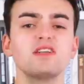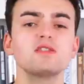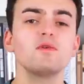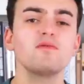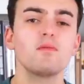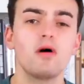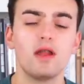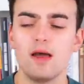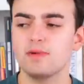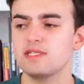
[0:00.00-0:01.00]
Next up, we have
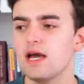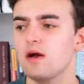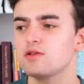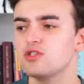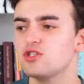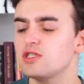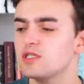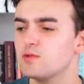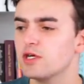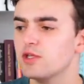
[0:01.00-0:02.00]
Maude Apatow, and she
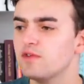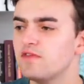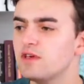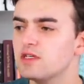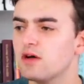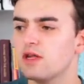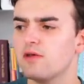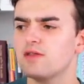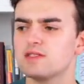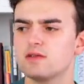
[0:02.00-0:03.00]
is wearing Louis Vuitton.
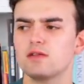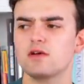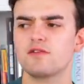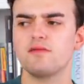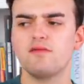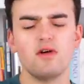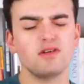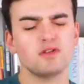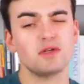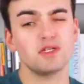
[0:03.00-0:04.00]
Now, this is a look from
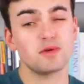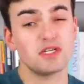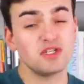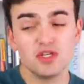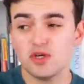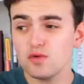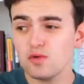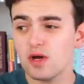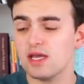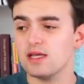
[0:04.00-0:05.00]
fall
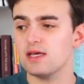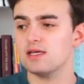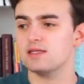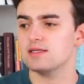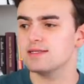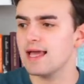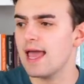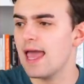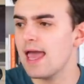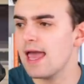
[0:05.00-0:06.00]
2022. It is
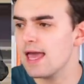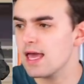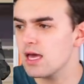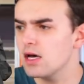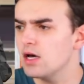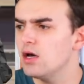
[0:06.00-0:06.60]
a